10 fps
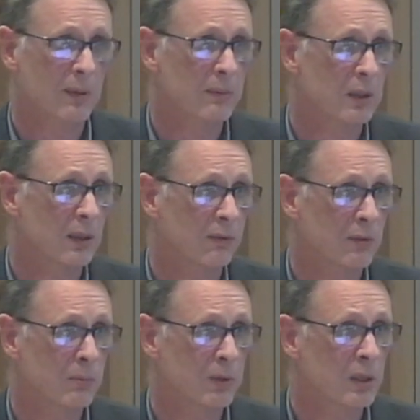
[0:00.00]

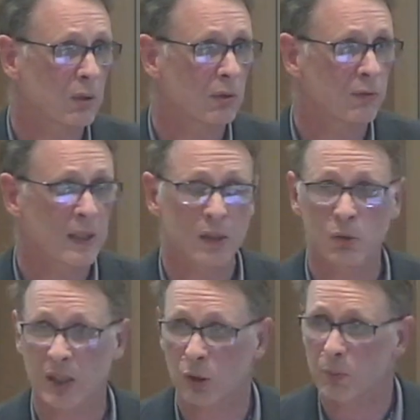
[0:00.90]
Everybody in the field knows
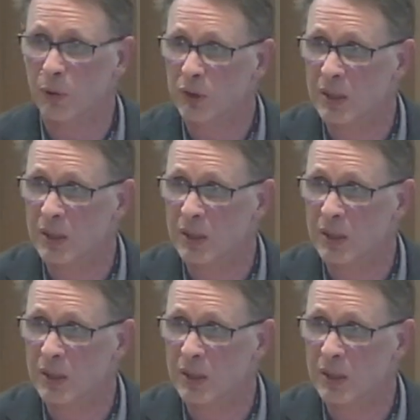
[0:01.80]
that the protein